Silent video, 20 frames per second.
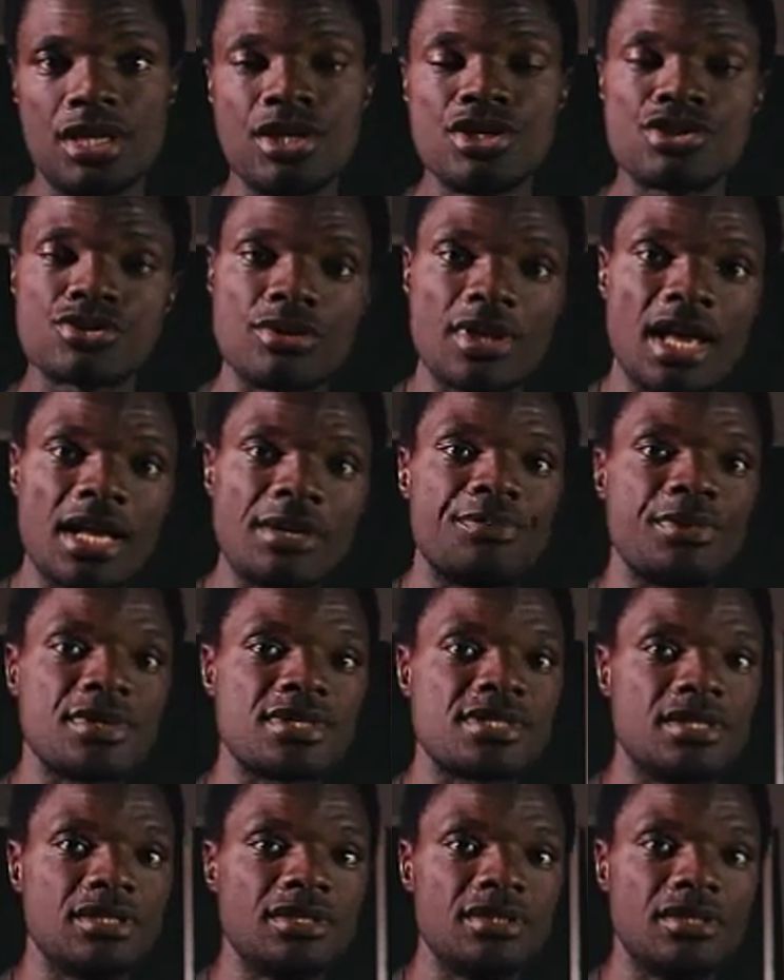So that
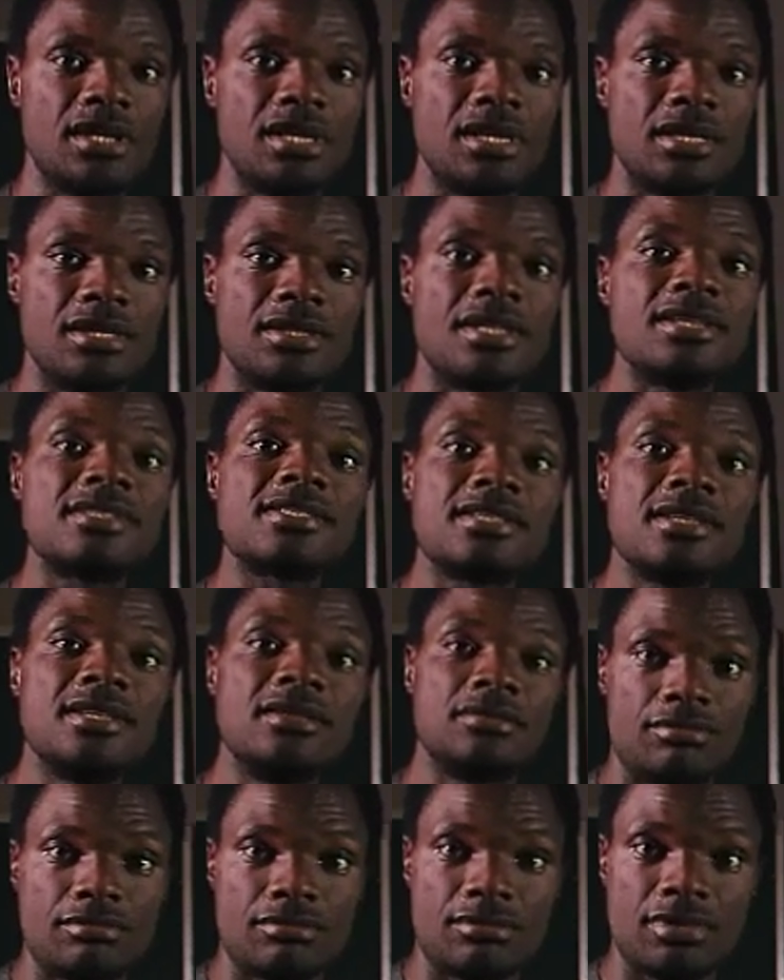person, the skill
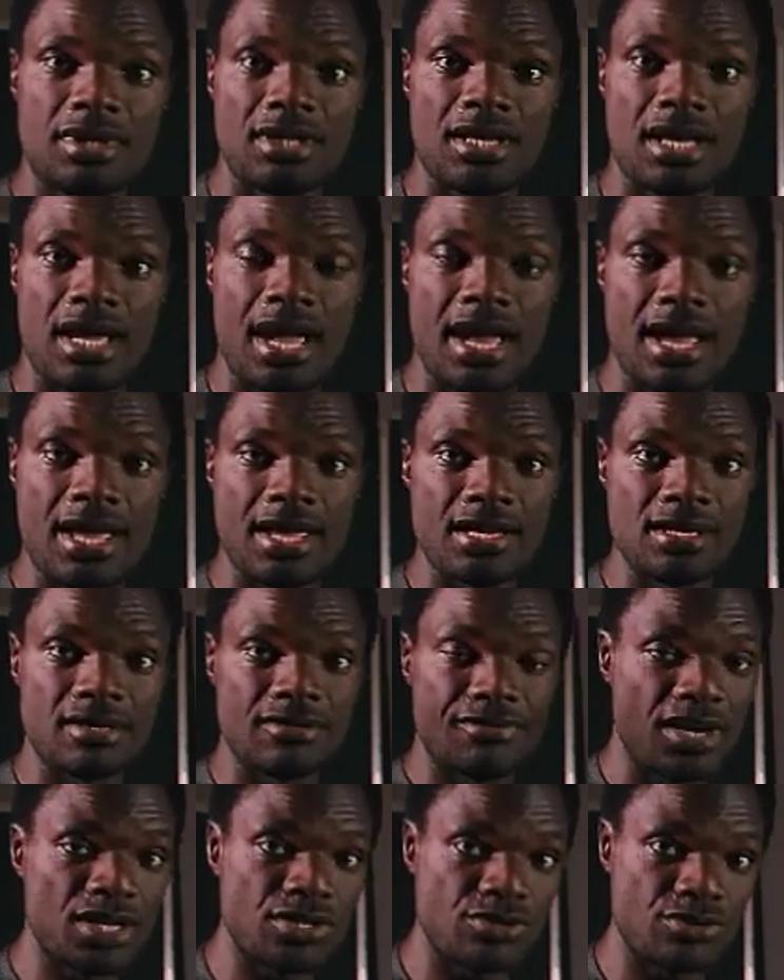I
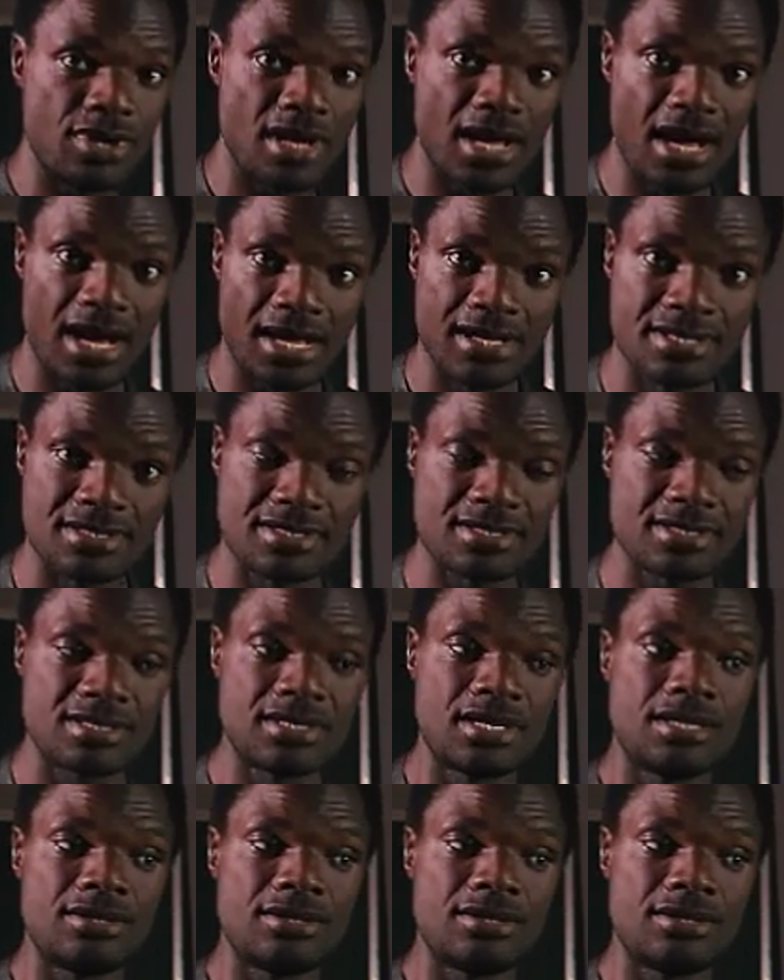refer to here as